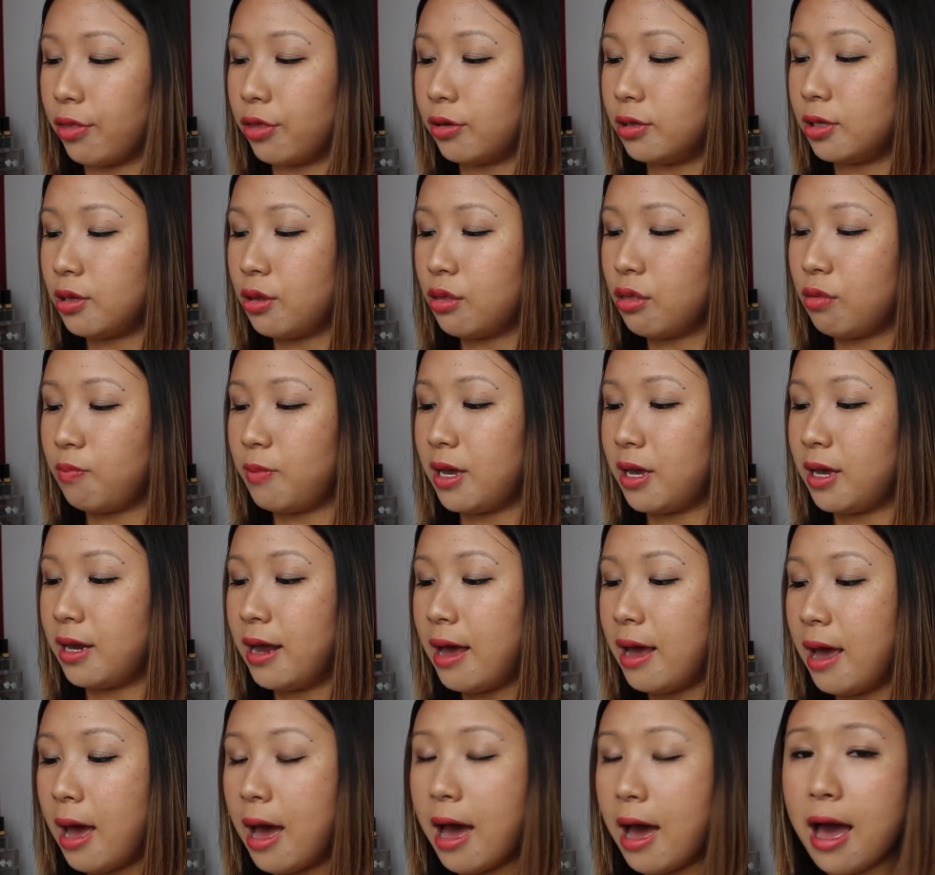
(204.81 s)
So this has been
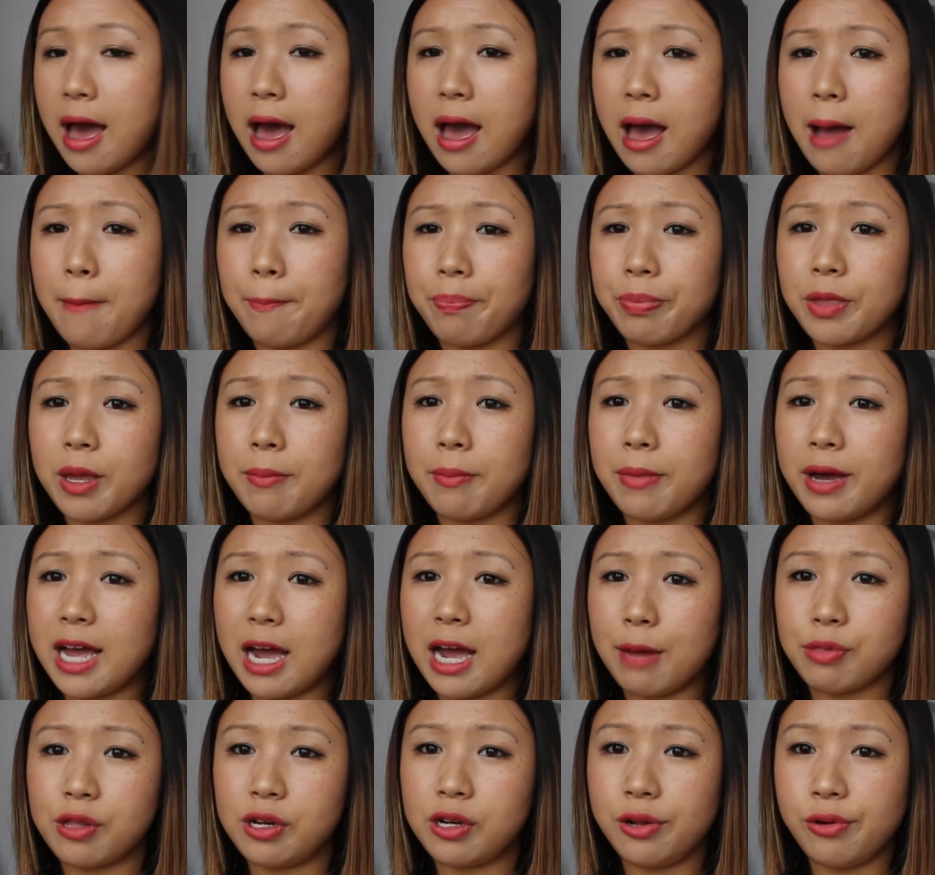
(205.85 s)
my
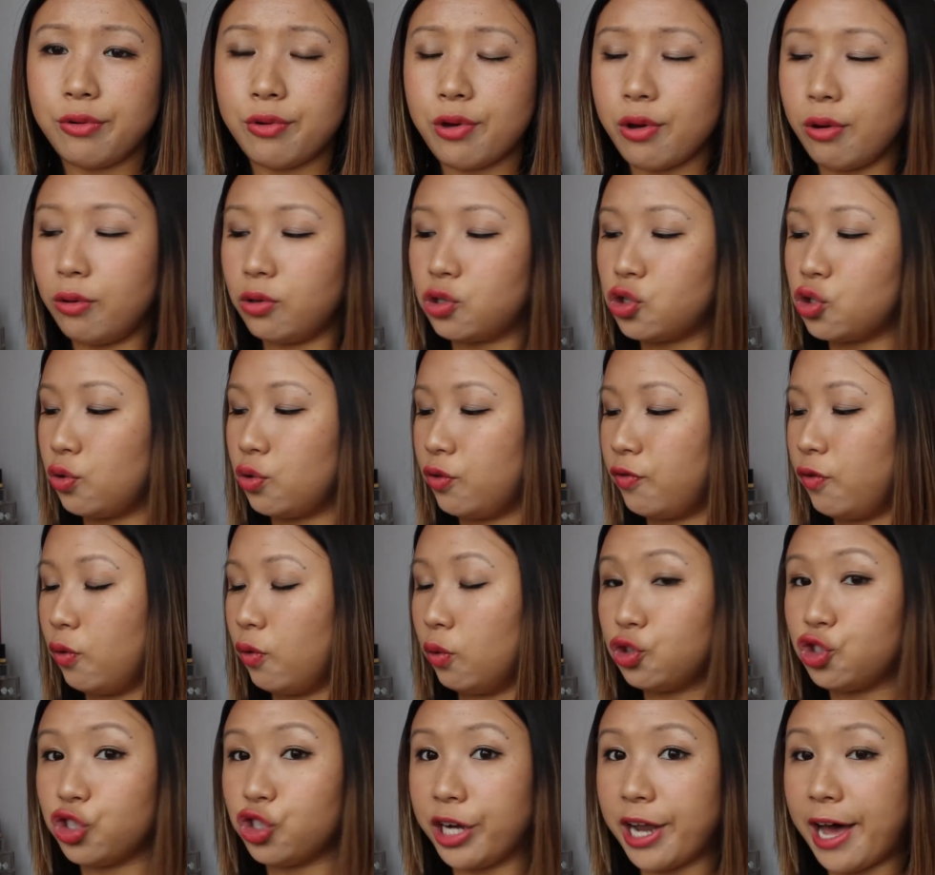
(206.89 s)
absolute go-to
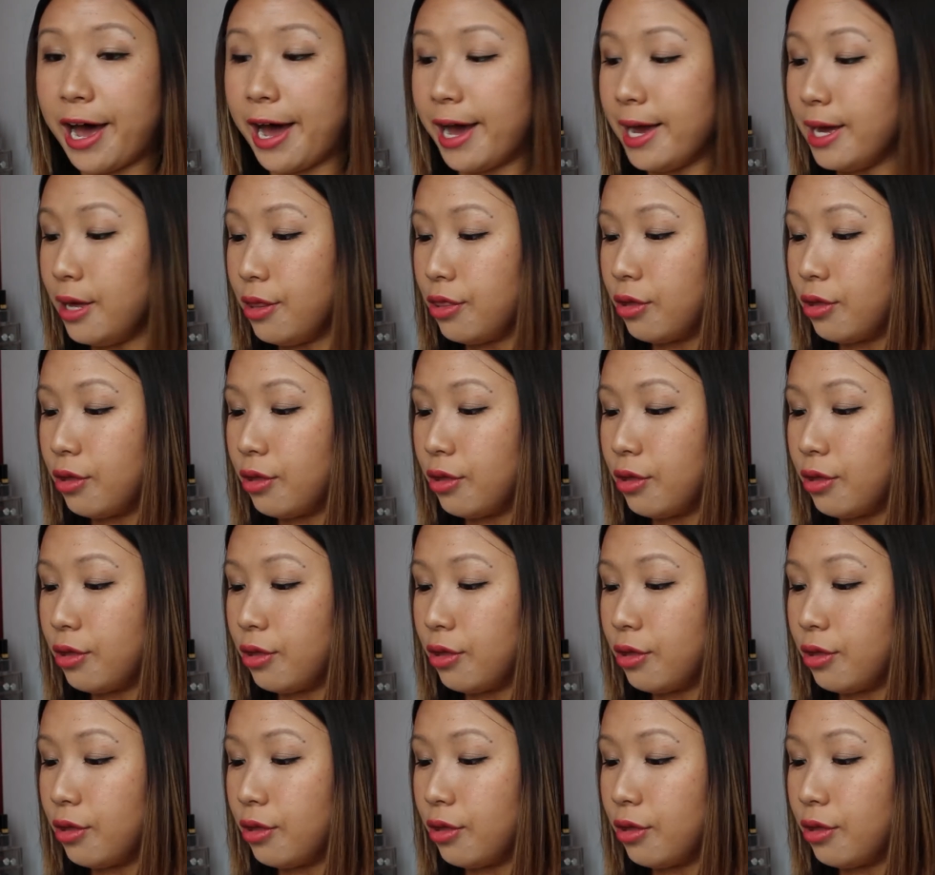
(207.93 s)
for July.